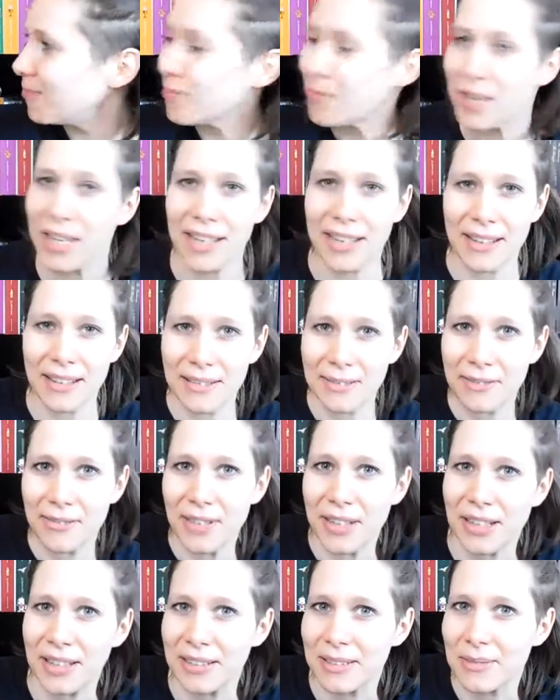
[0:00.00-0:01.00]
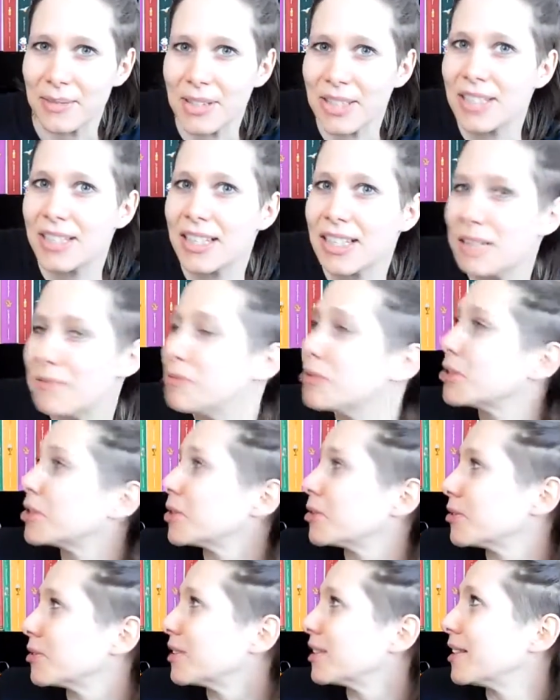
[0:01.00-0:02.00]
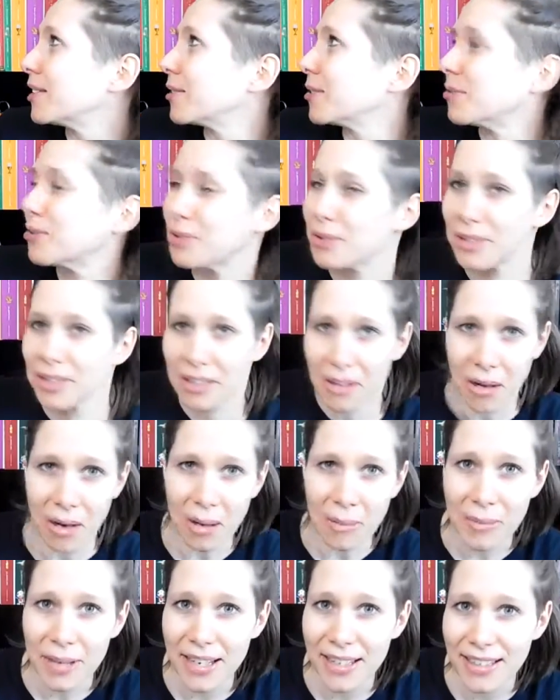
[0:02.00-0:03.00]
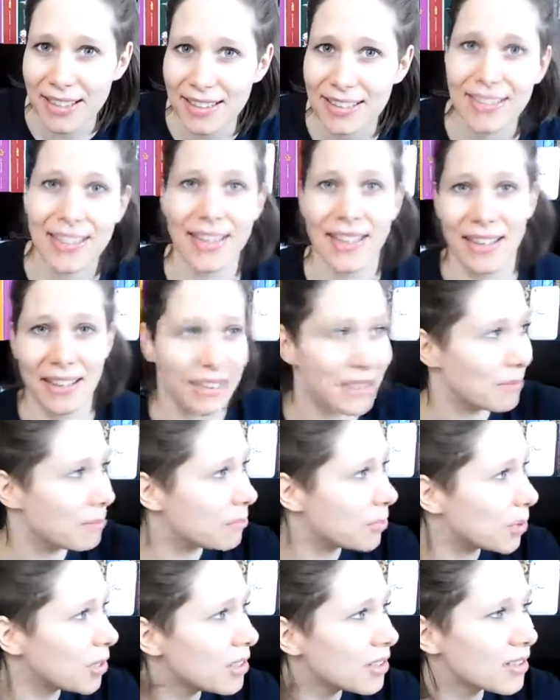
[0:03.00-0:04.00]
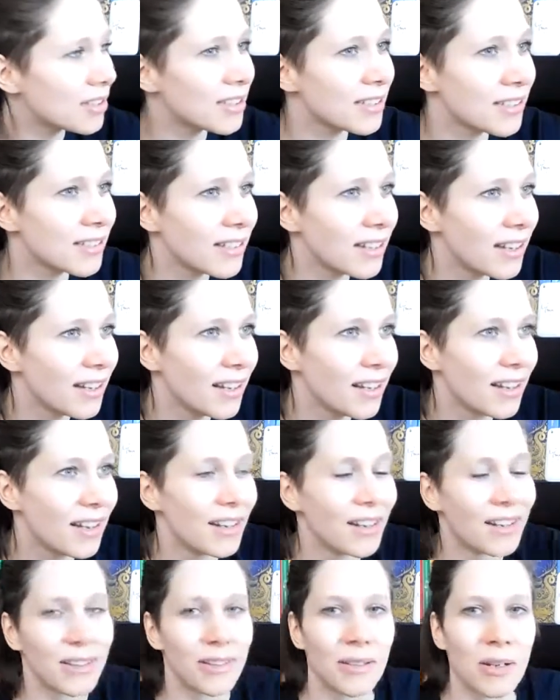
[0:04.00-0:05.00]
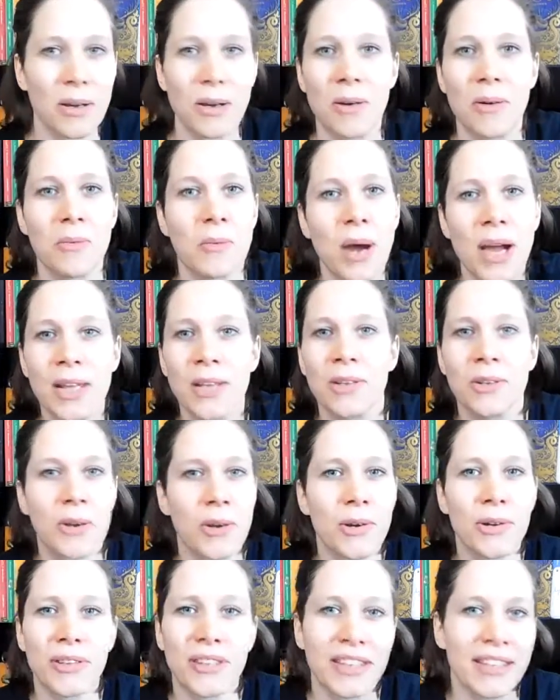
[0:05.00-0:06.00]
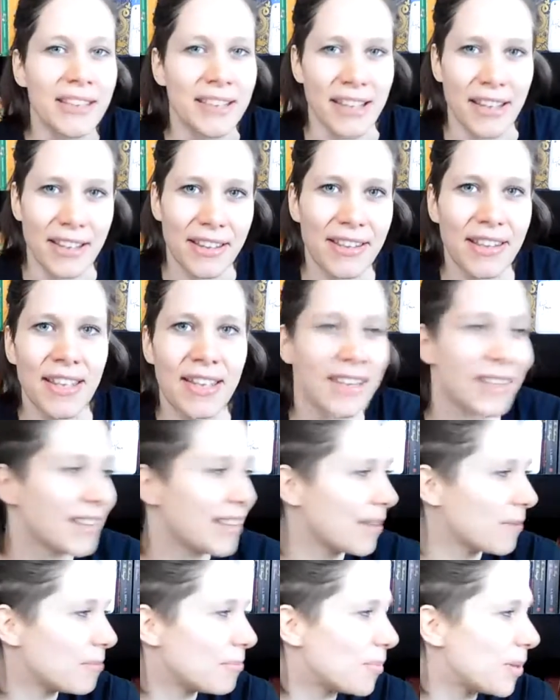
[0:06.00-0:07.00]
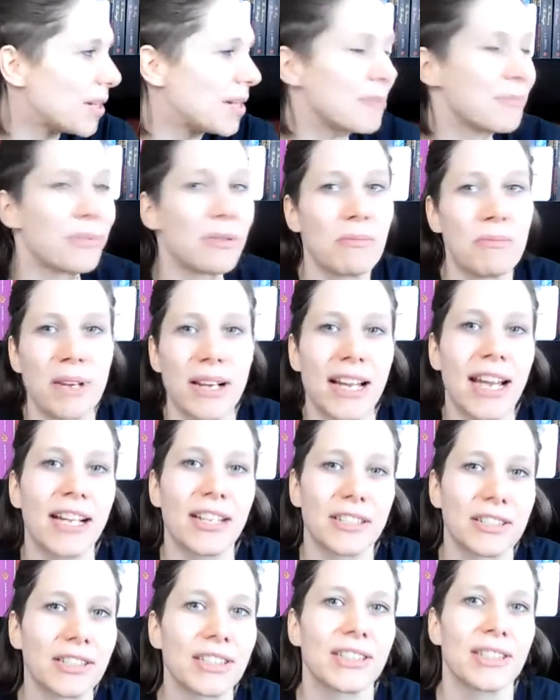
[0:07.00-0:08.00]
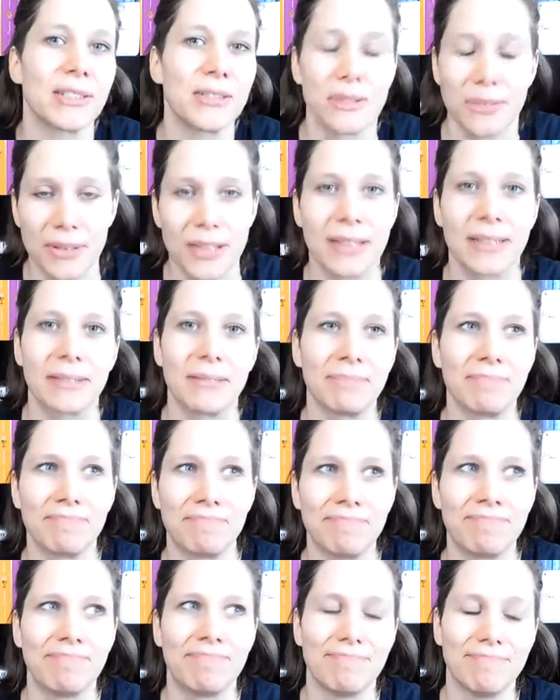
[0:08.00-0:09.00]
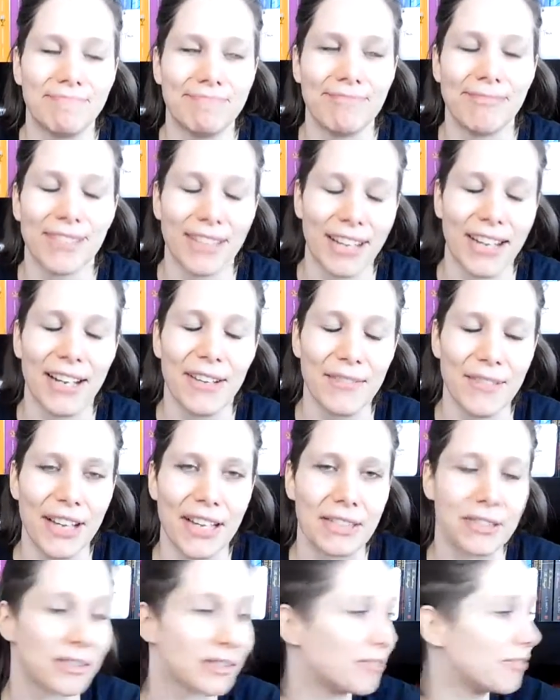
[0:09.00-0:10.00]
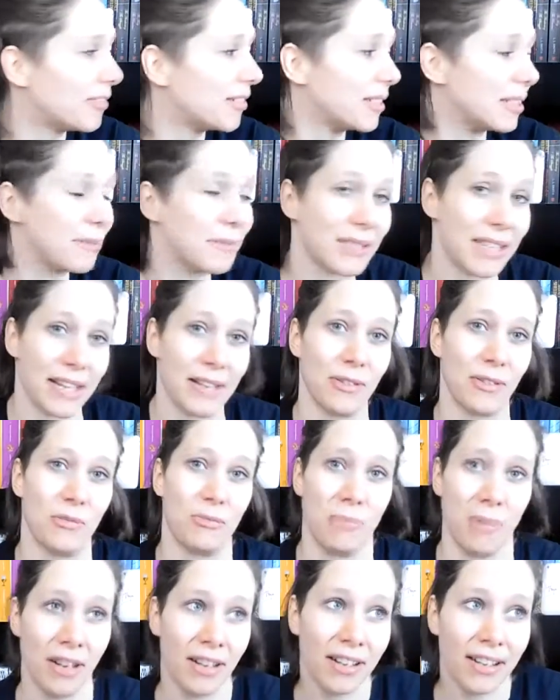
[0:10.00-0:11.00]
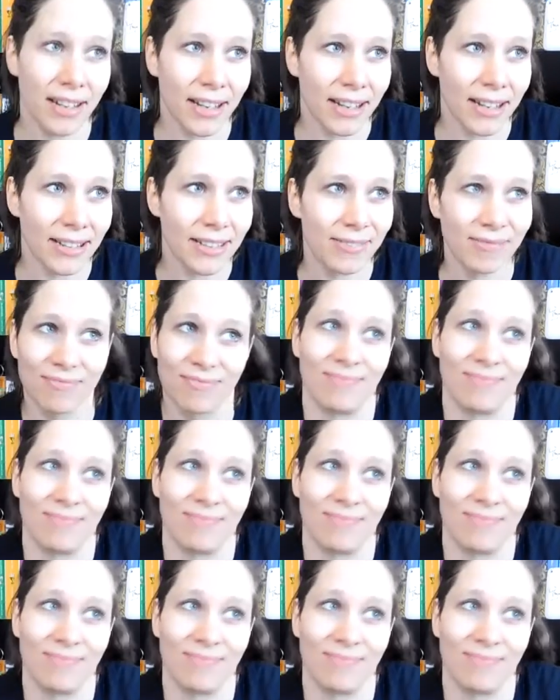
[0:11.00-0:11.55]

make films and T V shows out of all the comics and the books. So why on earth didn't I think that people might actually do real live action films out of manga?